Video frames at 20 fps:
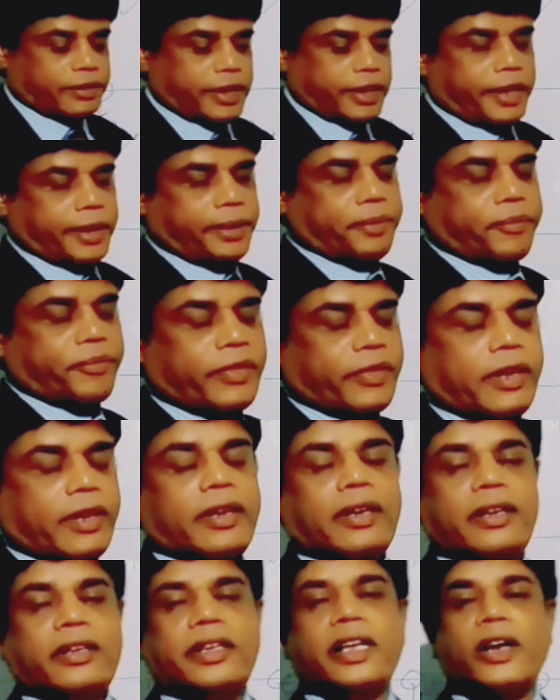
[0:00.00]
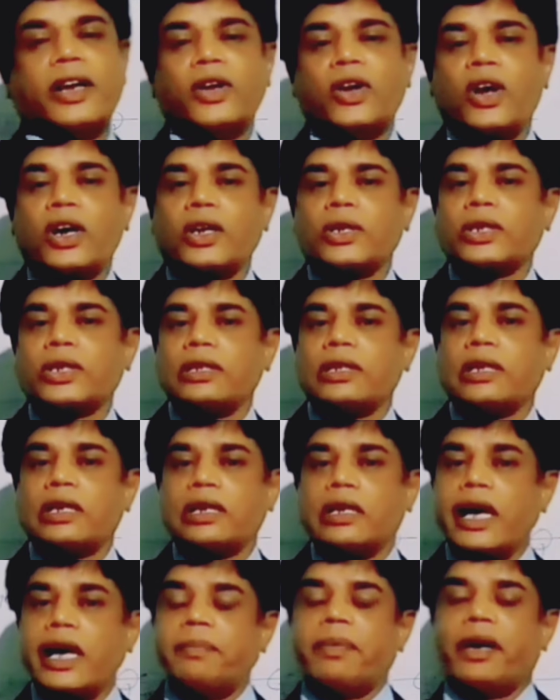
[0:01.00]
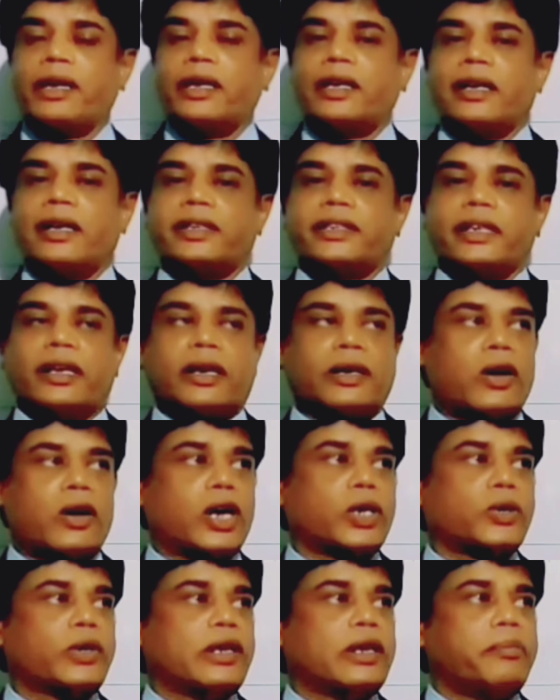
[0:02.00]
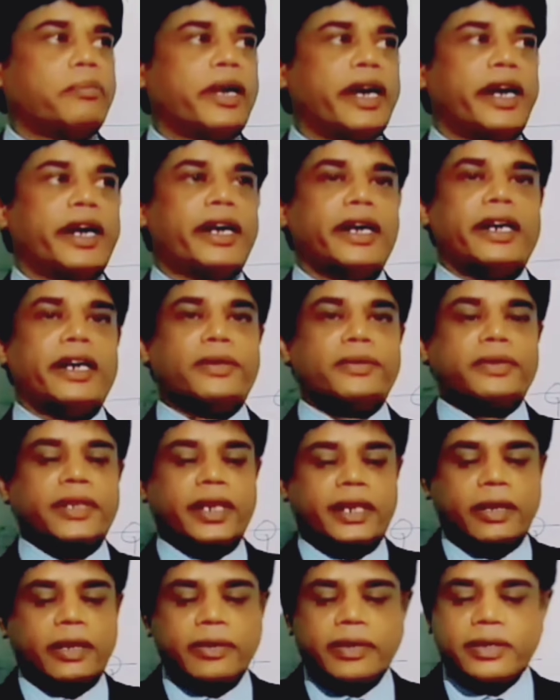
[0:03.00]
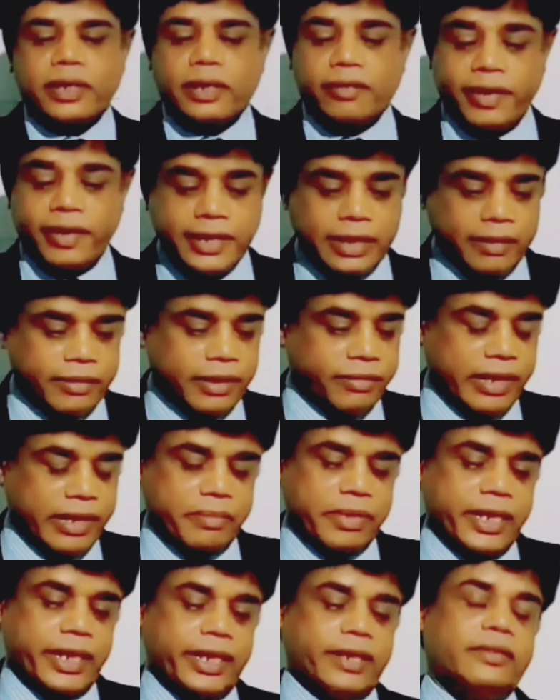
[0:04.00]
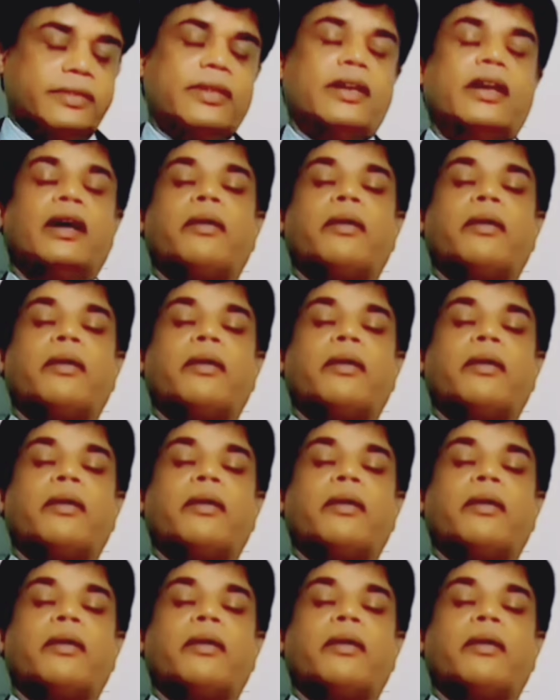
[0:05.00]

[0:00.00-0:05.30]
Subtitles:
say they are not, the dye particles are not only made to sit on the surface of the fabric,